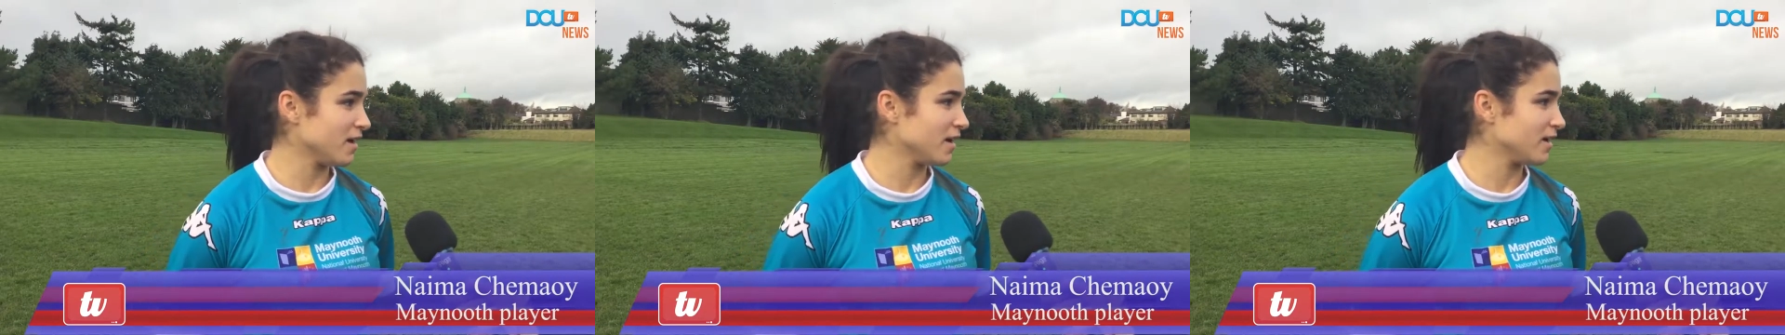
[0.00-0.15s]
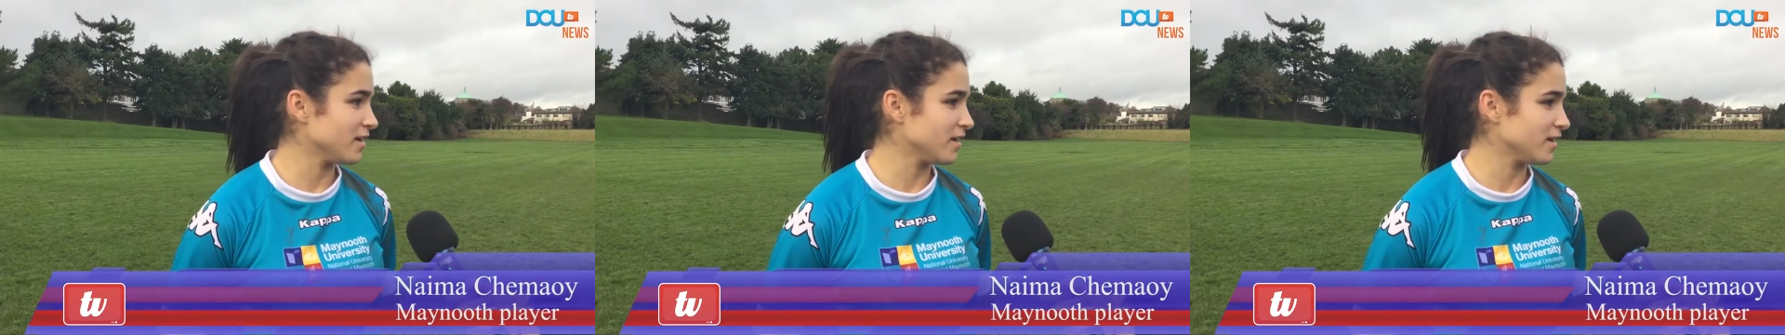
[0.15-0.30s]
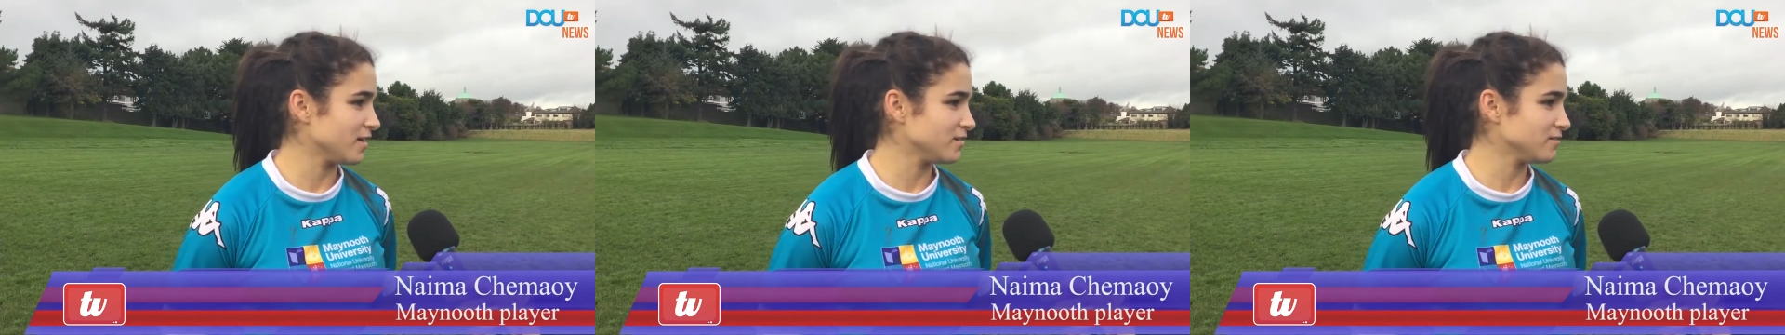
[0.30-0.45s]

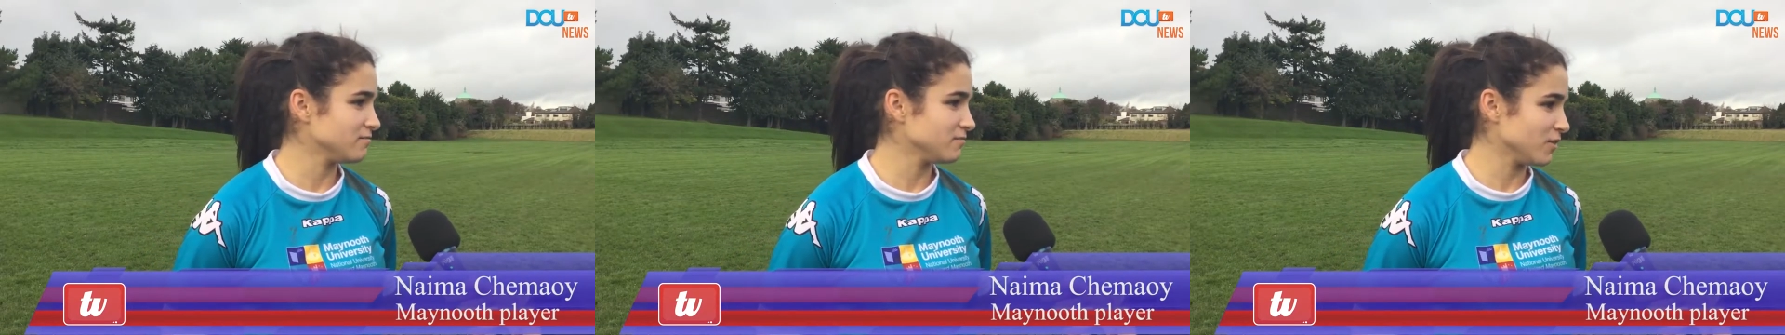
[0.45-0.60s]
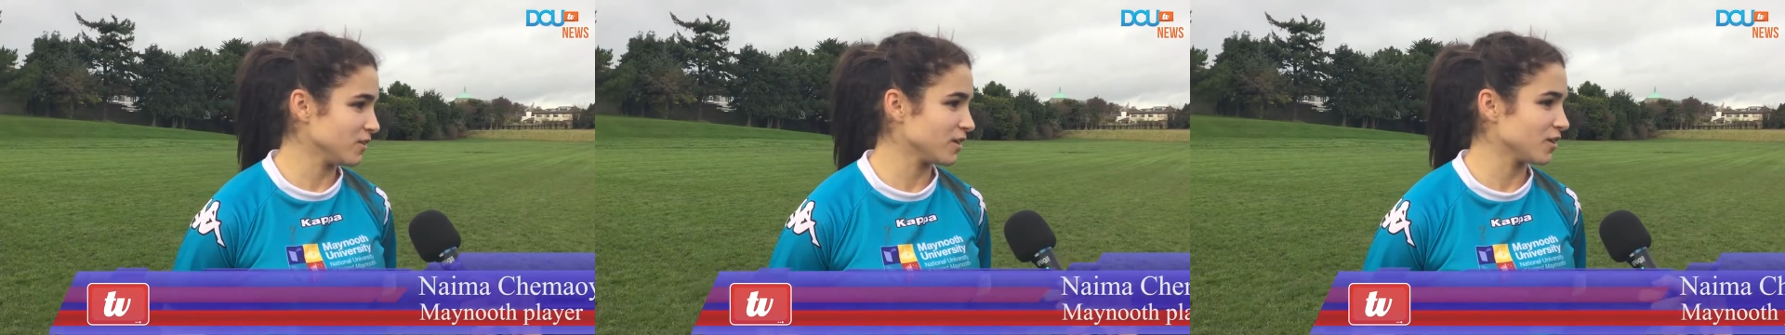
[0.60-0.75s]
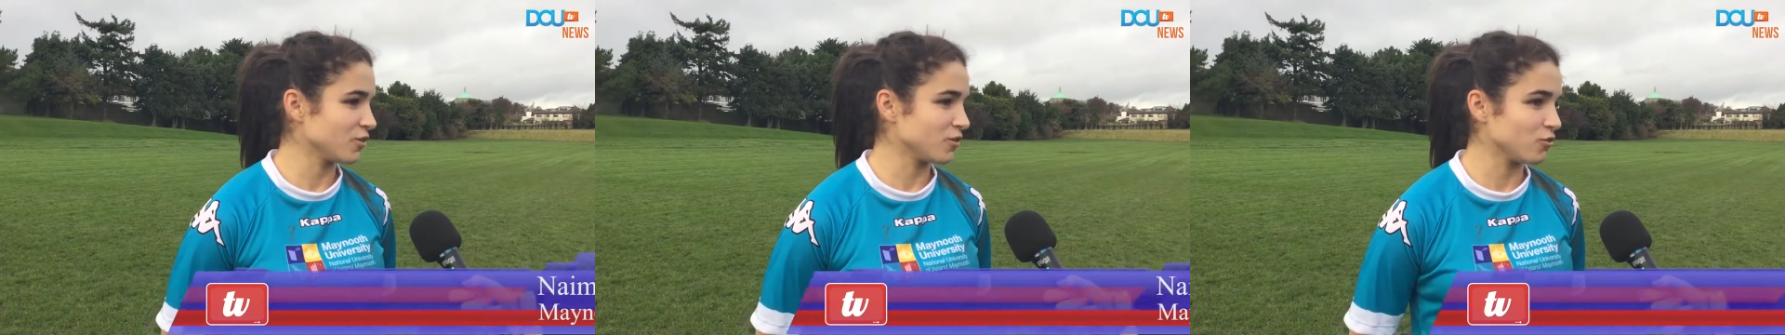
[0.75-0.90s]
had a
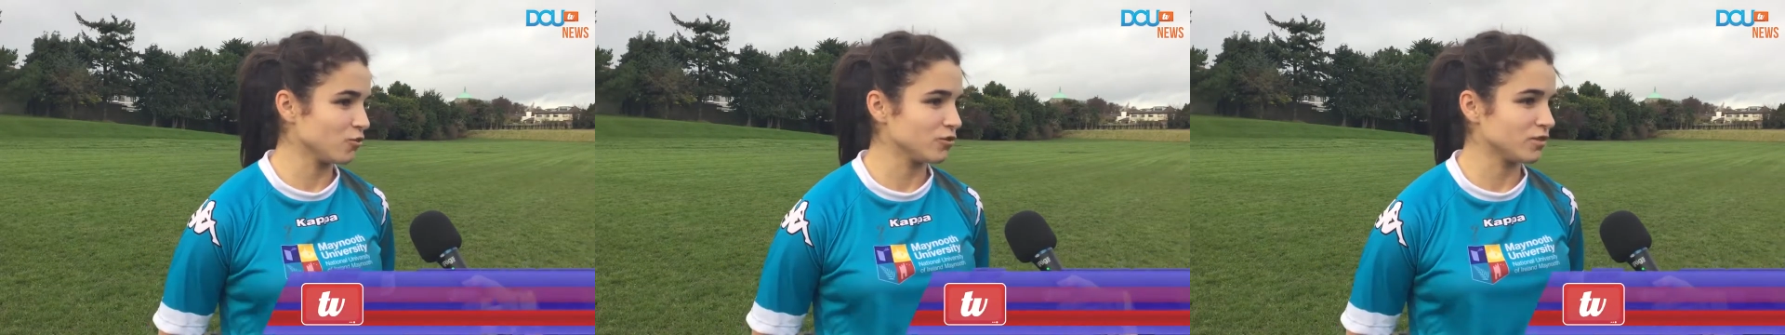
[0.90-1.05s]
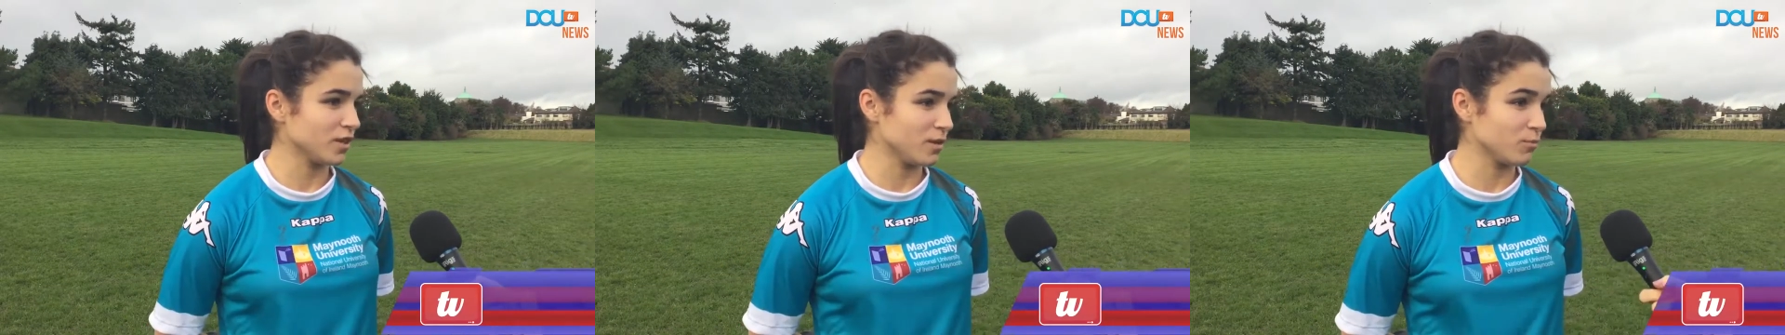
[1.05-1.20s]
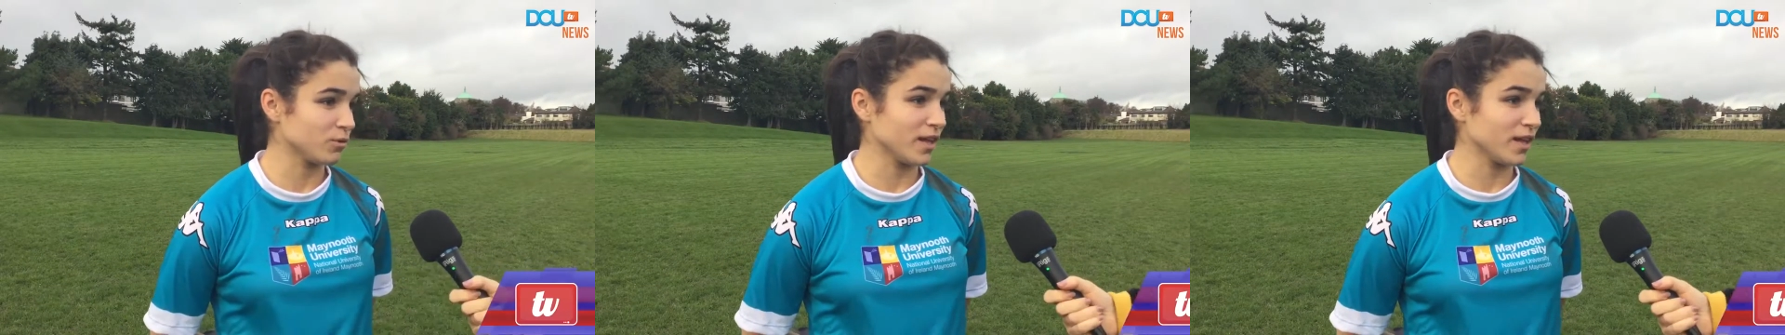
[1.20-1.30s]
like a good team,